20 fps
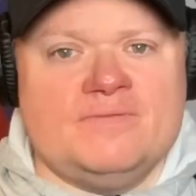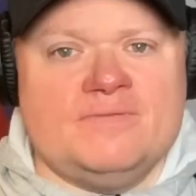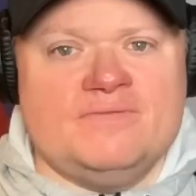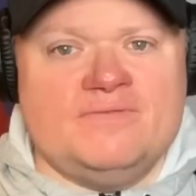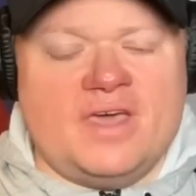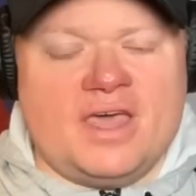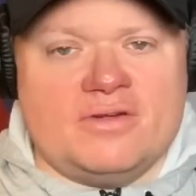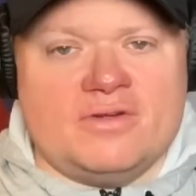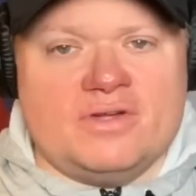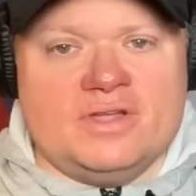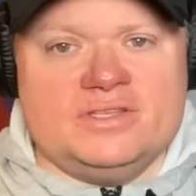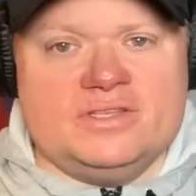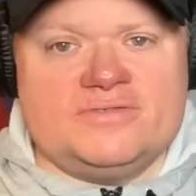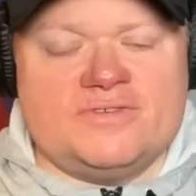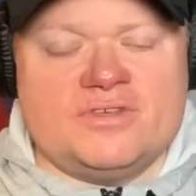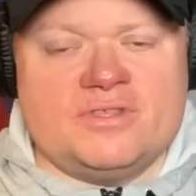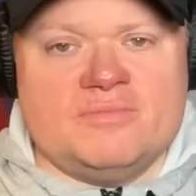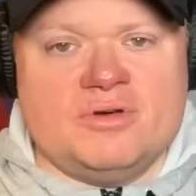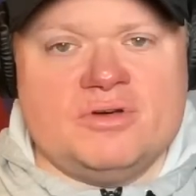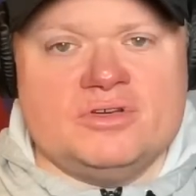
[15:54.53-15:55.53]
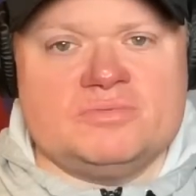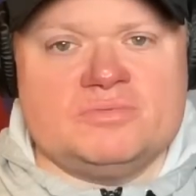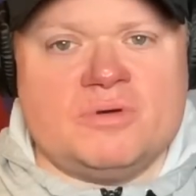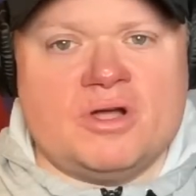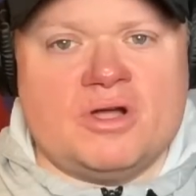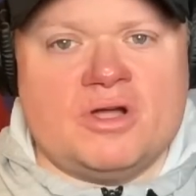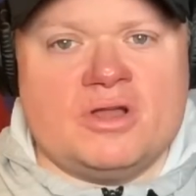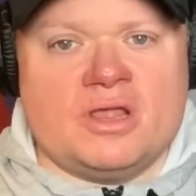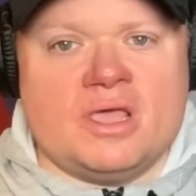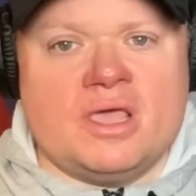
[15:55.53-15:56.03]
veterans for the most
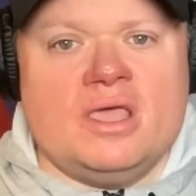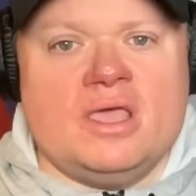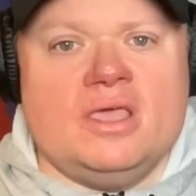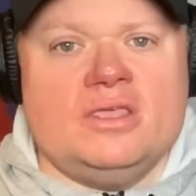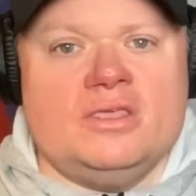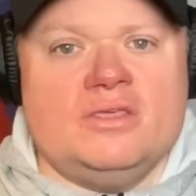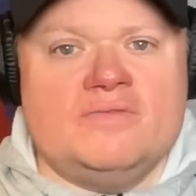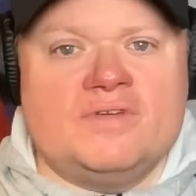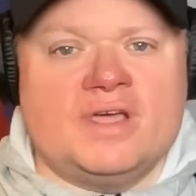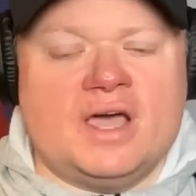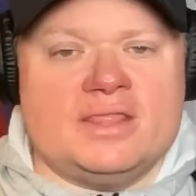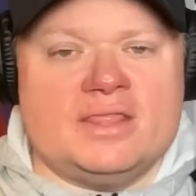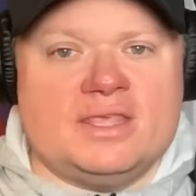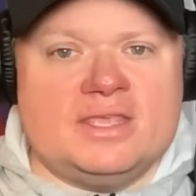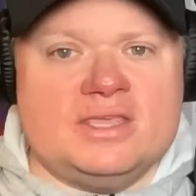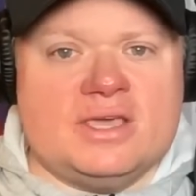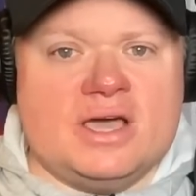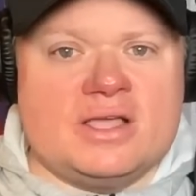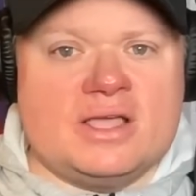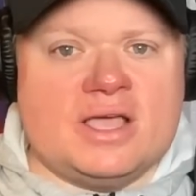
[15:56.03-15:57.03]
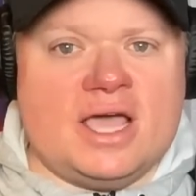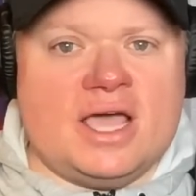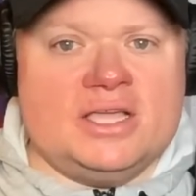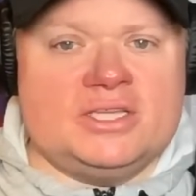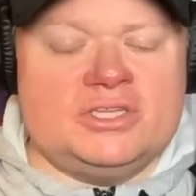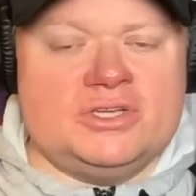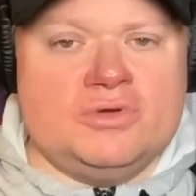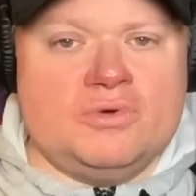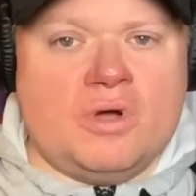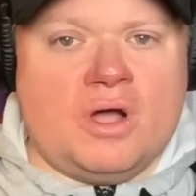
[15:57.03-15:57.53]
part. You've got the young
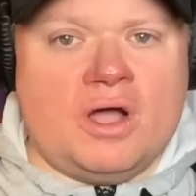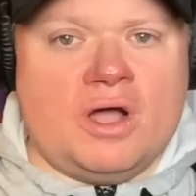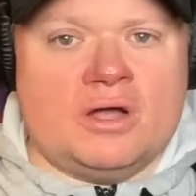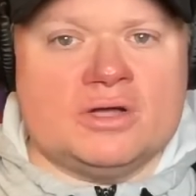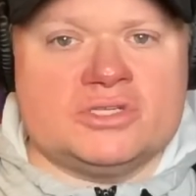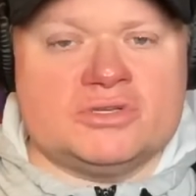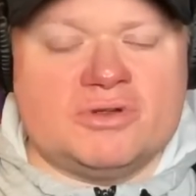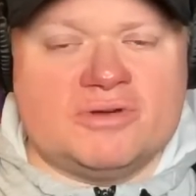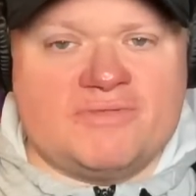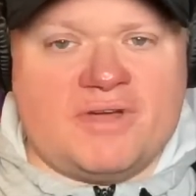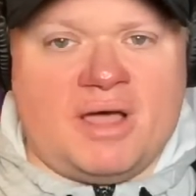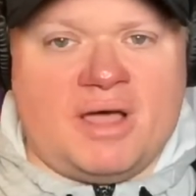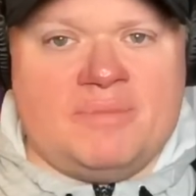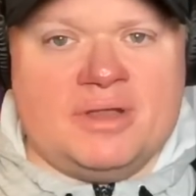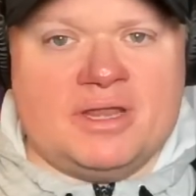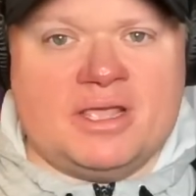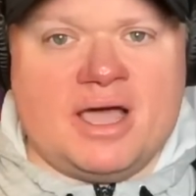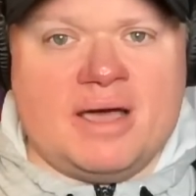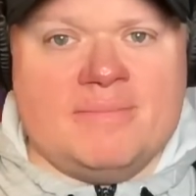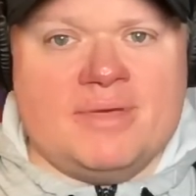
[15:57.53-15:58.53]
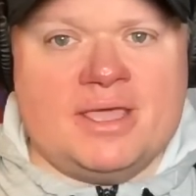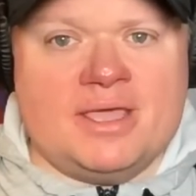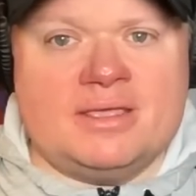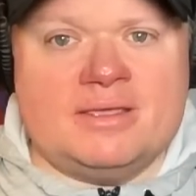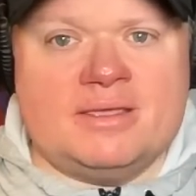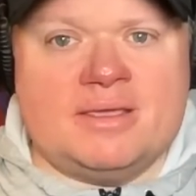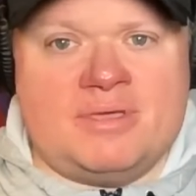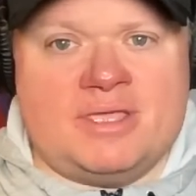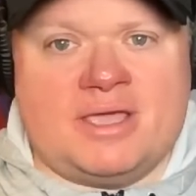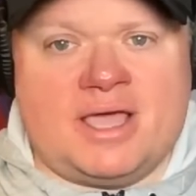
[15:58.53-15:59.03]
guys who are sort of up and
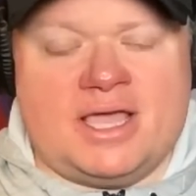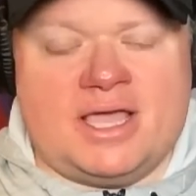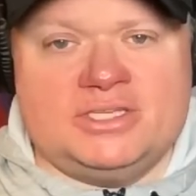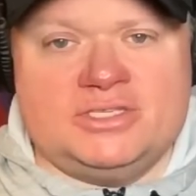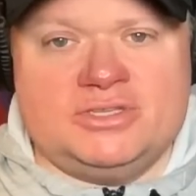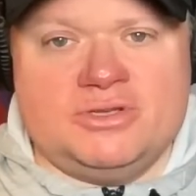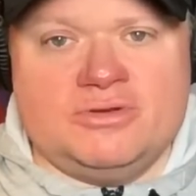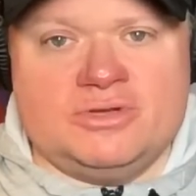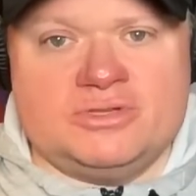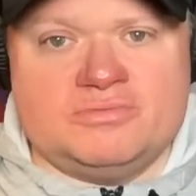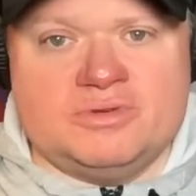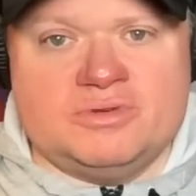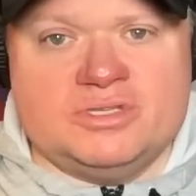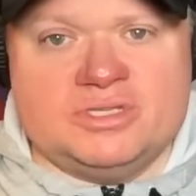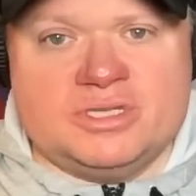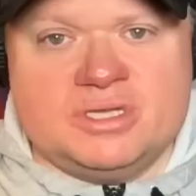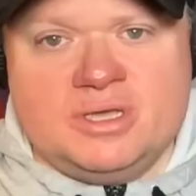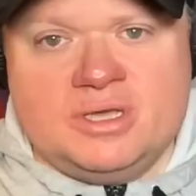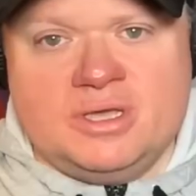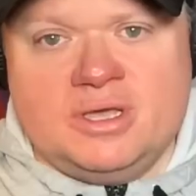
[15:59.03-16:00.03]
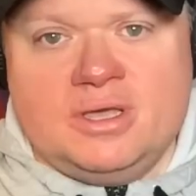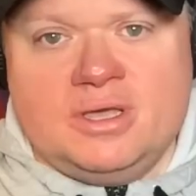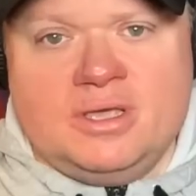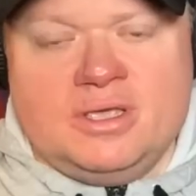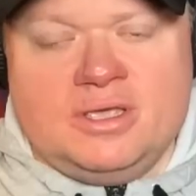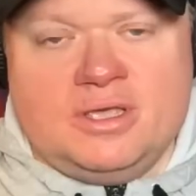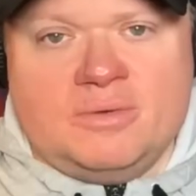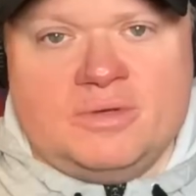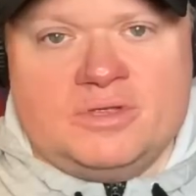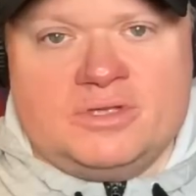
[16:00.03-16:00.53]
coming. I mean, Kye Stokes was,
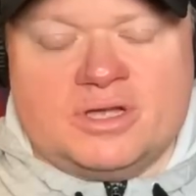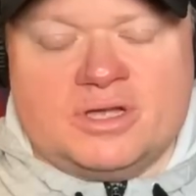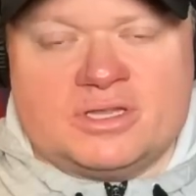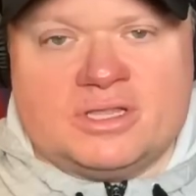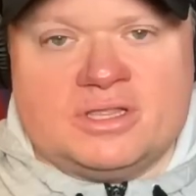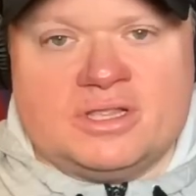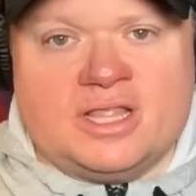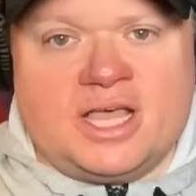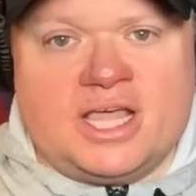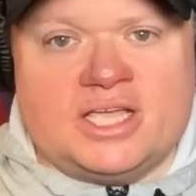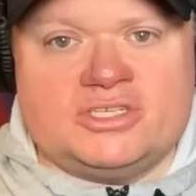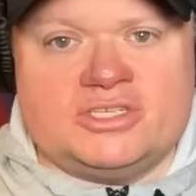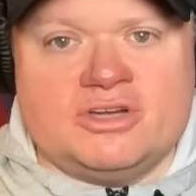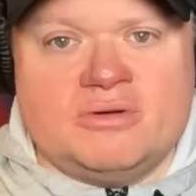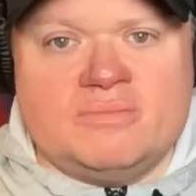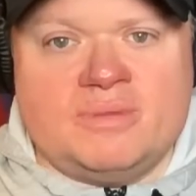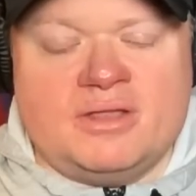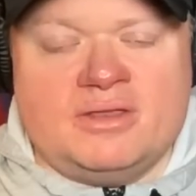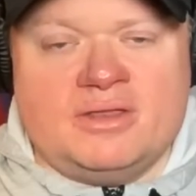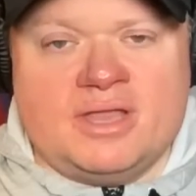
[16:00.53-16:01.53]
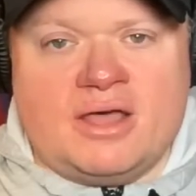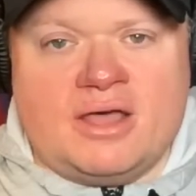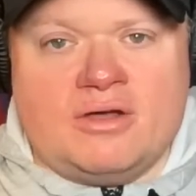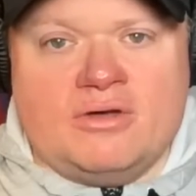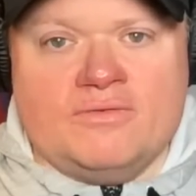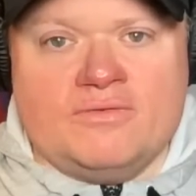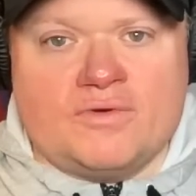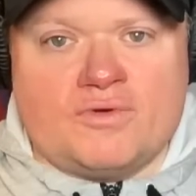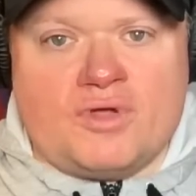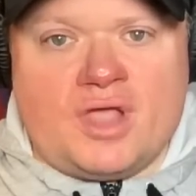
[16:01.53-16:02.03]
you know, we talked on the last show about not
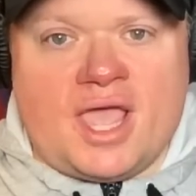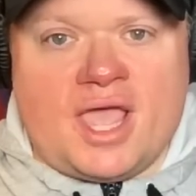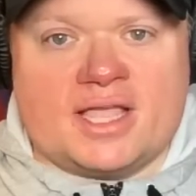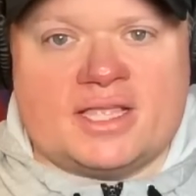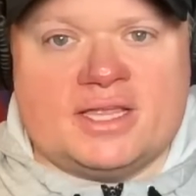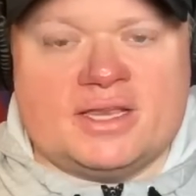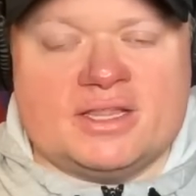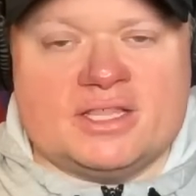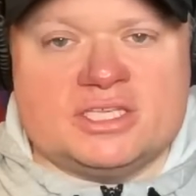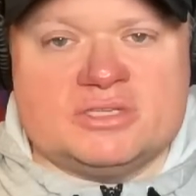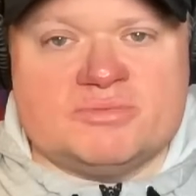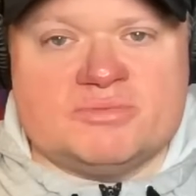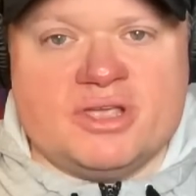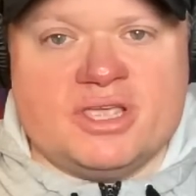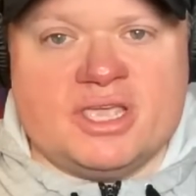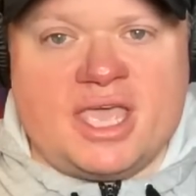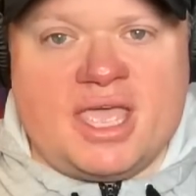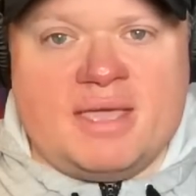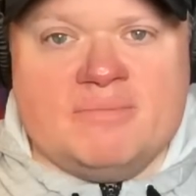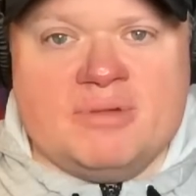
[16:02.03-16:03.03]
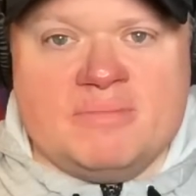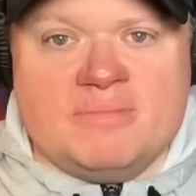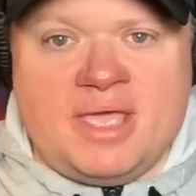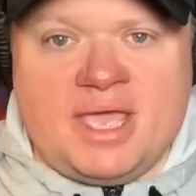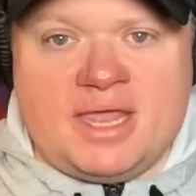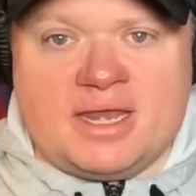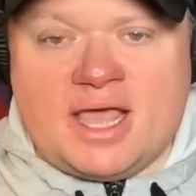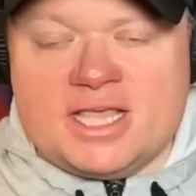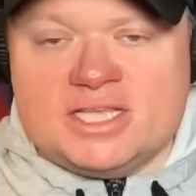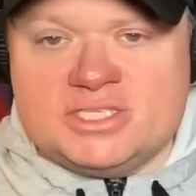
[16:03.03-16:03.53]
overreacting to the spring game, but
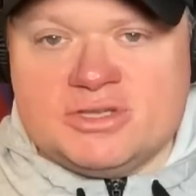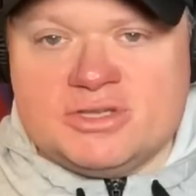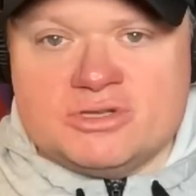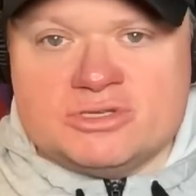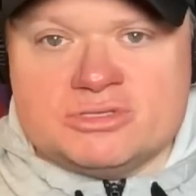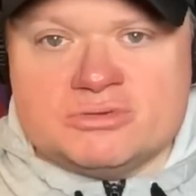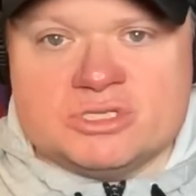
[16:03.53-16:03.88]
man, Kye Stokes